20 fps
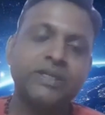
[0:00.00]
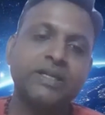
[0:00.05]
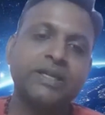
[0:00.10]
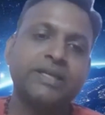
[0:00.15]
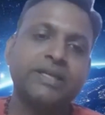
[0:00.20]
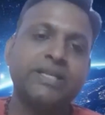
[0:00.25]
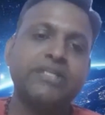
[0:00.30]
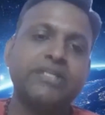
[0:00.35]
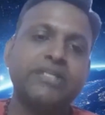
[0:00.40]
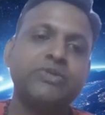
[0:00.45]

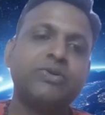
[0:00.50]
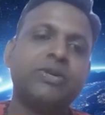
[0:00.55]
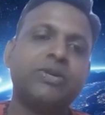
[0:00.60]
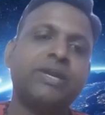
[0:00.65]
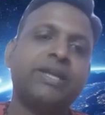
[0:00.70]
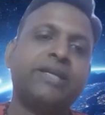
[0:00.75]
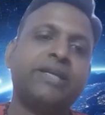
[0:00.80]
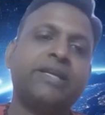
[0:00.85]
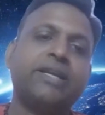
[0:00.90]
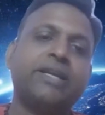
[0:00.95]
Next, you
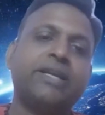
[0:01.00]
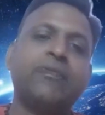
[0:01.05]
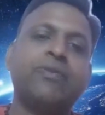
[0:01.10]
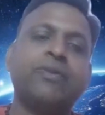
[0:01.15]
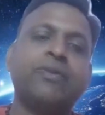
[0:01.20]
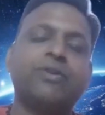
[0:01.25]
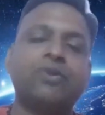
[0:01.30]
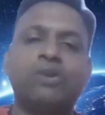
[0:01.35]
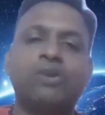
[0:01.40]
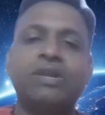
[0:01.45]
write. Yeah, yeah. Now, you
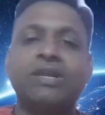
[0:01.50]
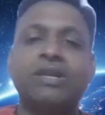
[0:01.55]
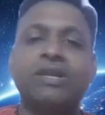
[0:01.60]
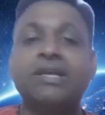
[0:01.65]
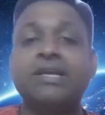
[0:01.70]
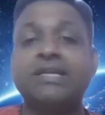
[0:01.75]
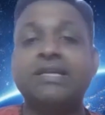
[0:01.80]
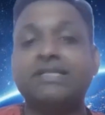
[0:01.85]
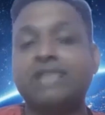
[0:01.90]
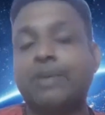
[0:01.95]
told
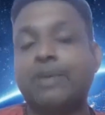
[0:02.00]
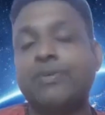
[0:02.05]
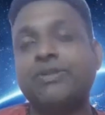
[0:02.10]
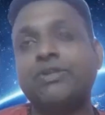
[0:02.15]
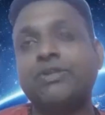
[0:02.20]
7th